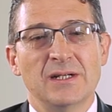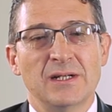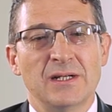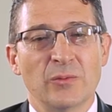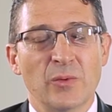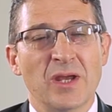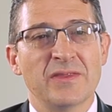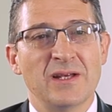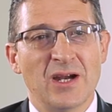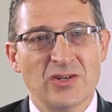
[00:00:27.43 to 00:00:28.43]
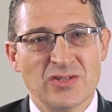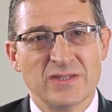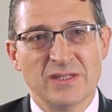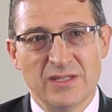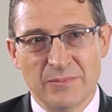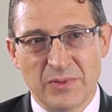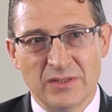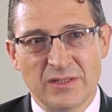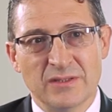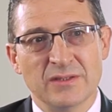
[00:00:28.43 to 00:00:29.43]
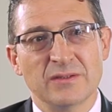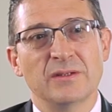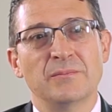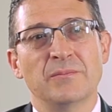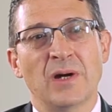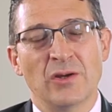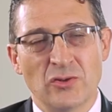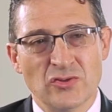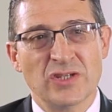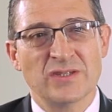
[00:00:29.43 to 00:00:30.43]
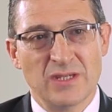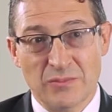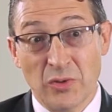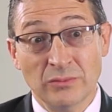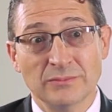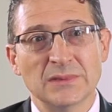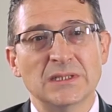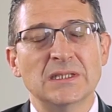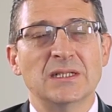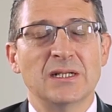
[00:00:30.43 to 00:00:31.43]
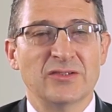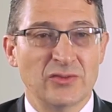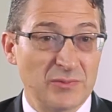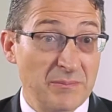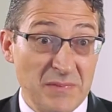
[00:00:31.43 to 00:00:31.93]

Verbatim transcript: Uh, we are the largest independent biologic CMO, uh, so that